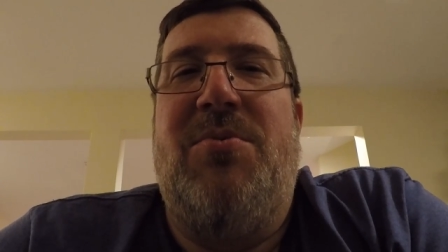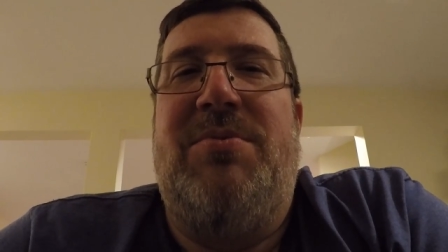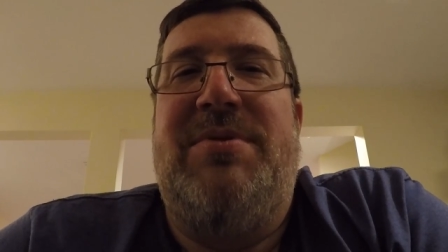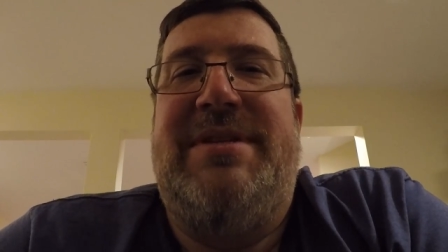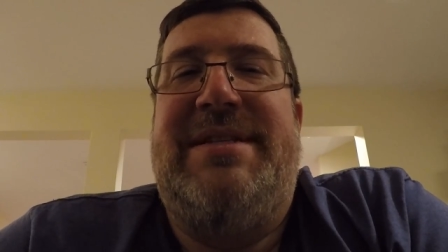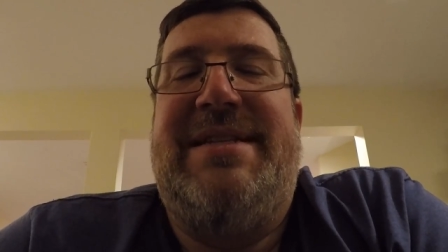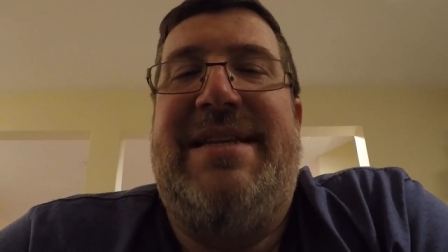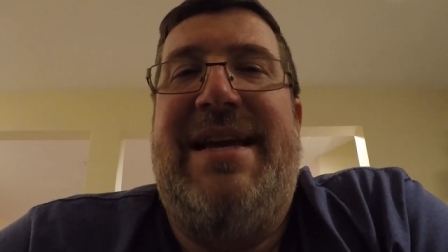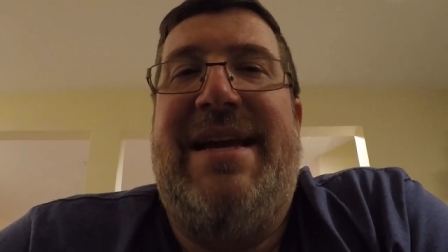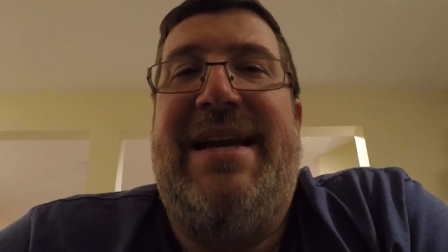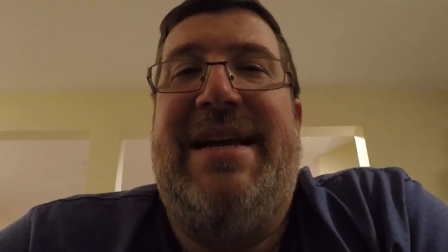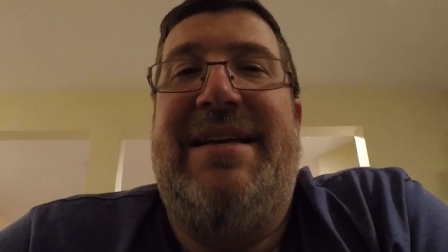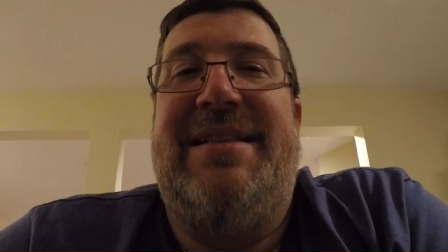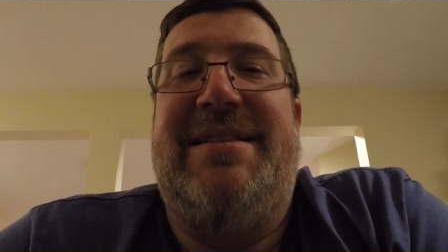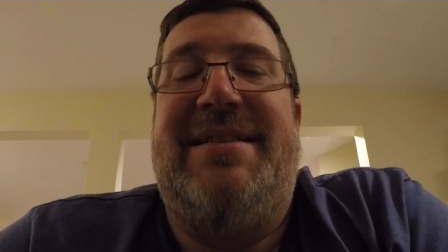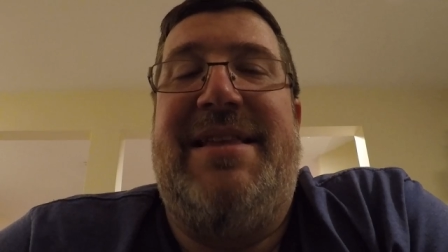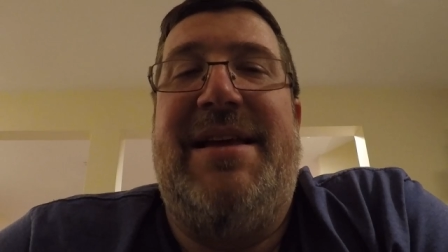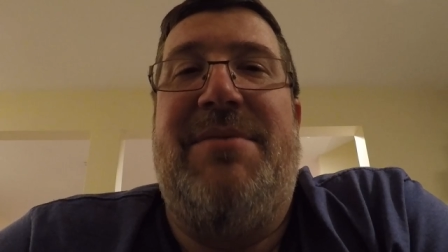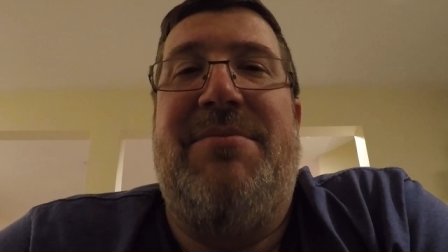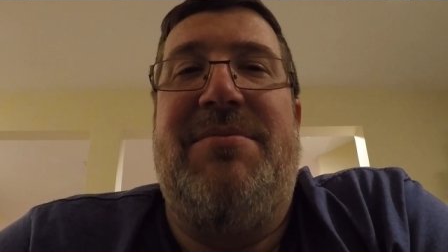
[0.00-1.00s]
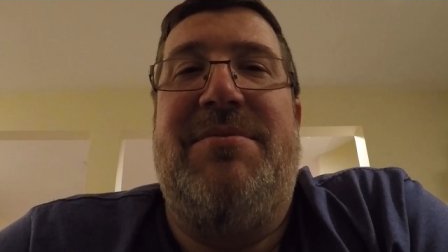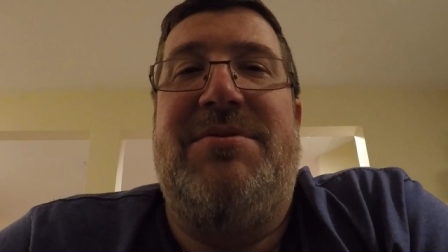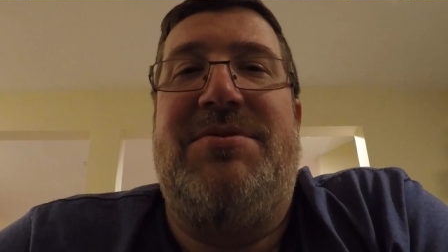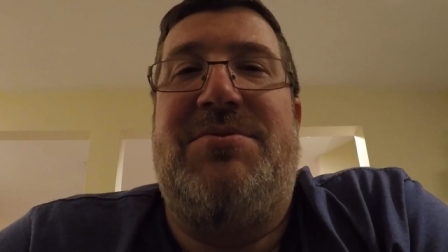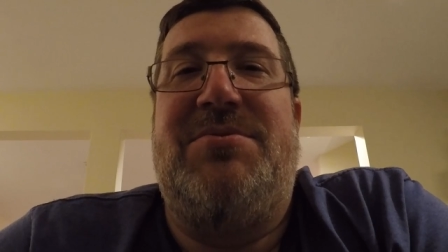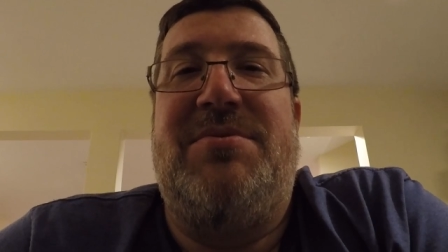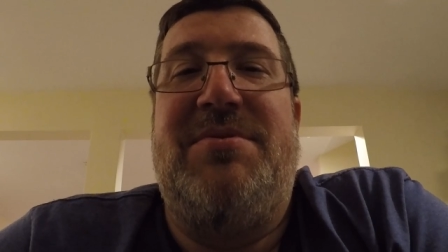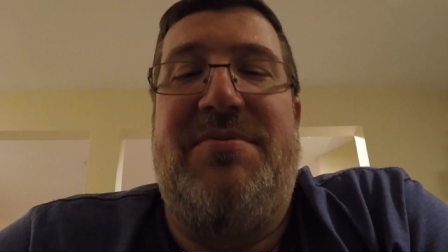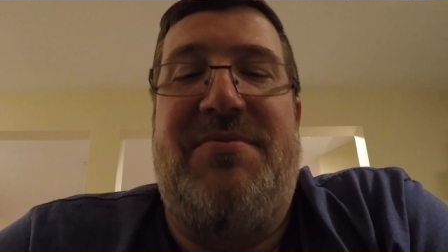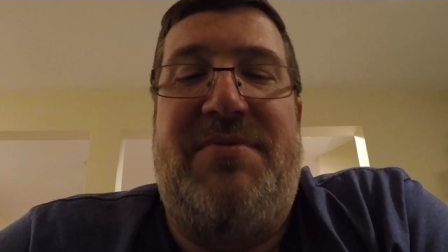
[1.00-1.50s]
was saying that they were
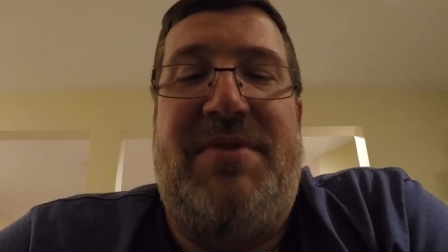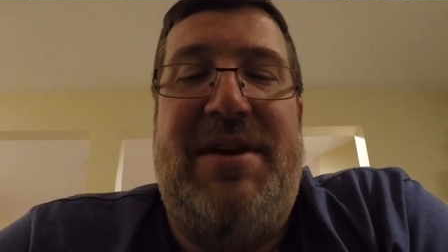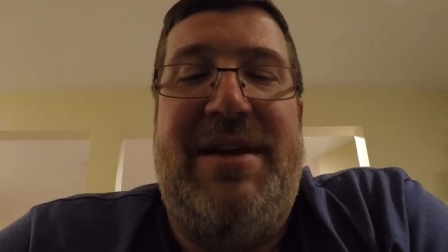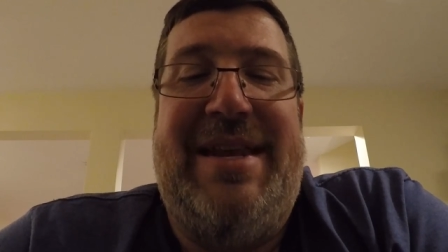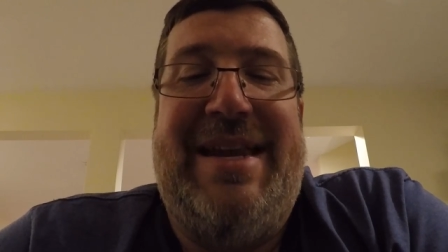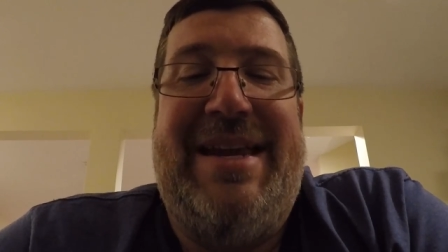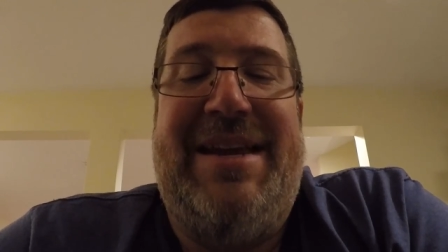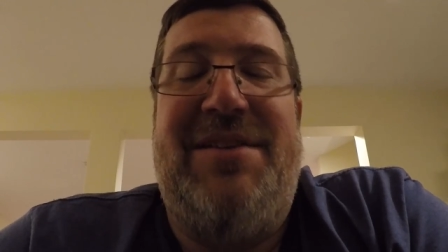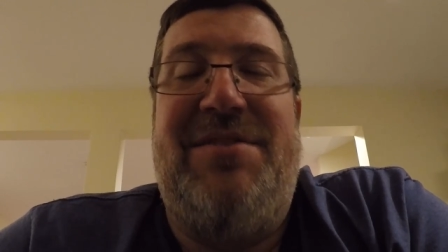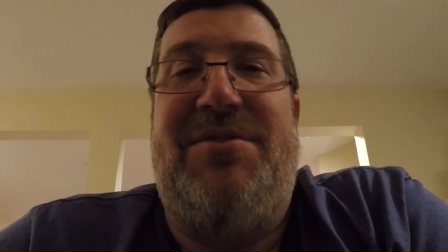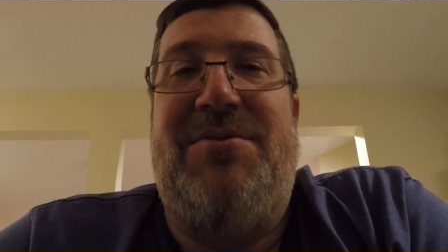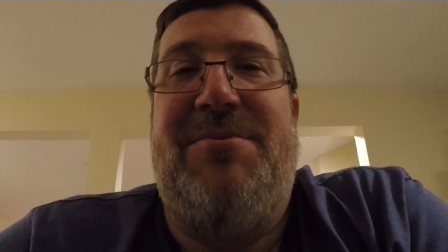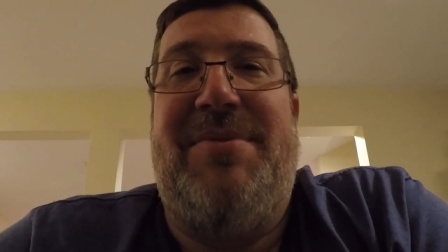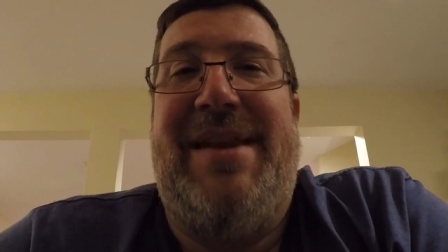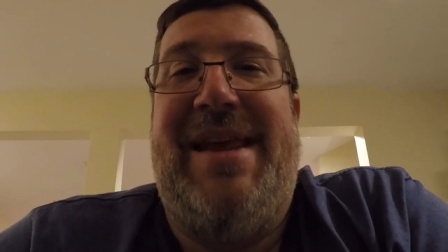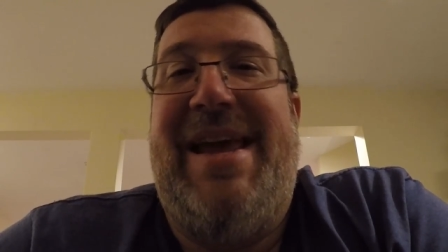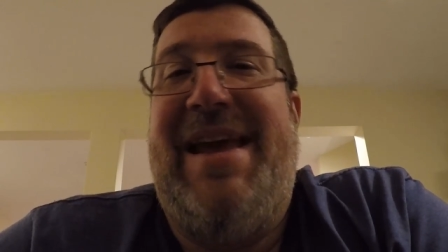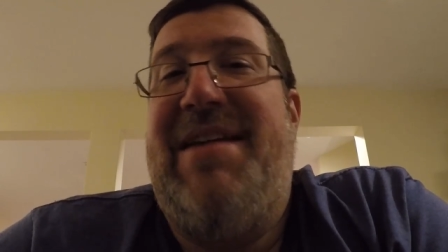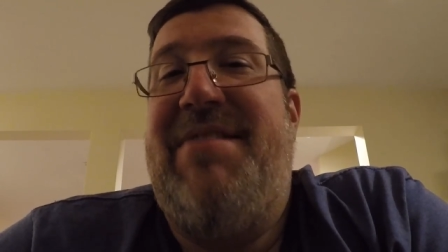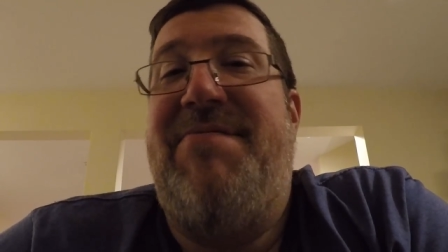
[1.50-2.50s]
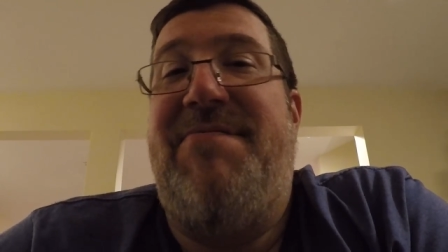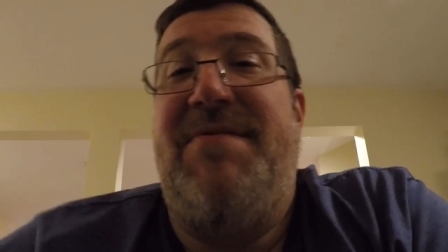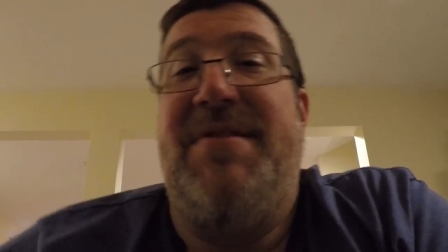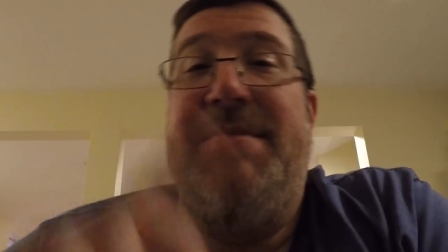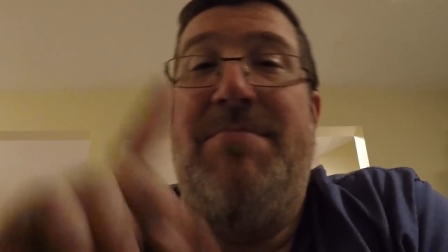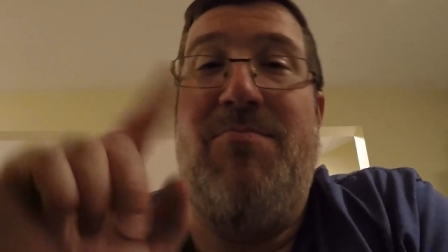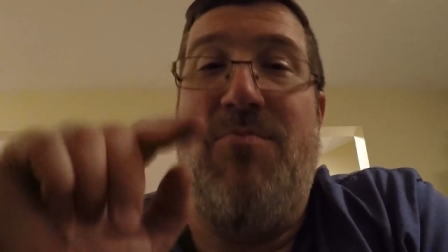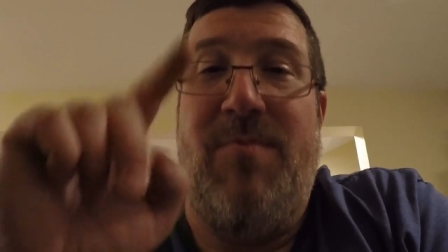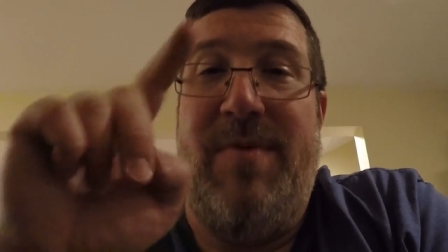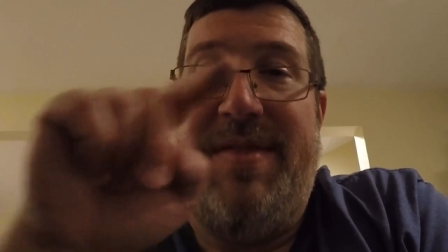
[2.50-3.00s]
sort of getting into an
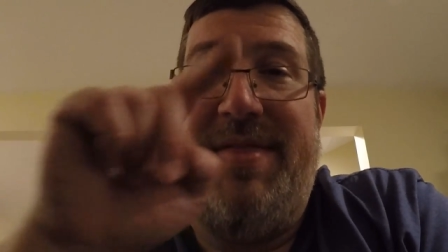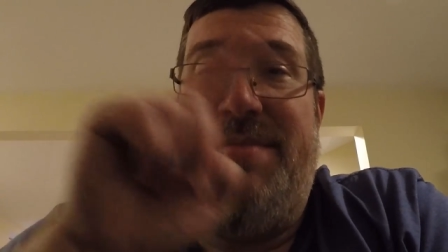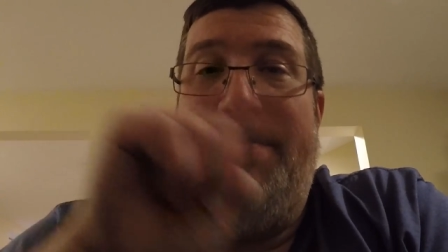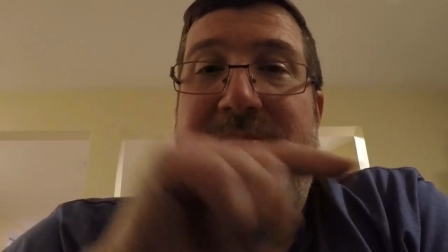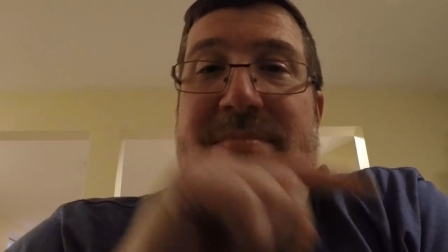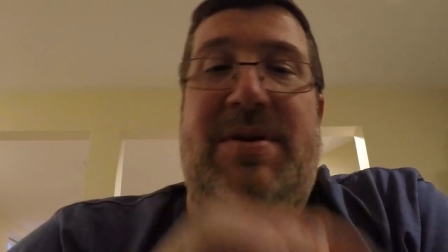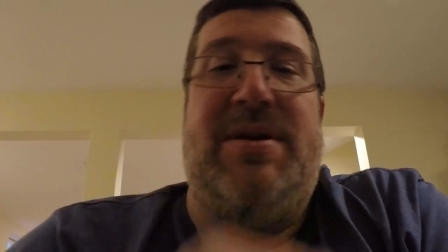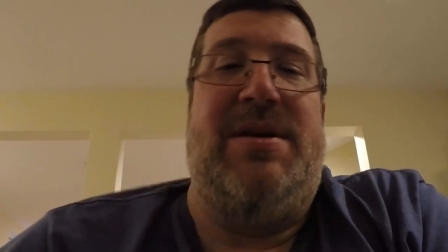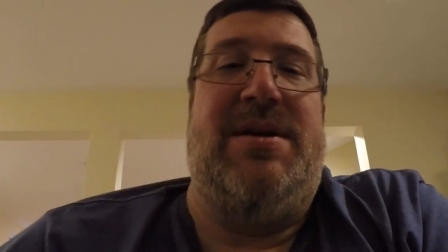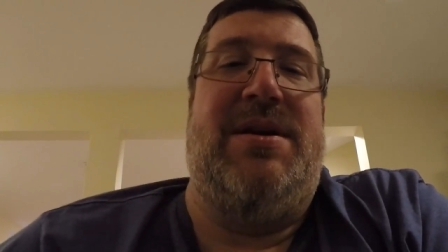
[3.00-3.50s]
AFib rhythm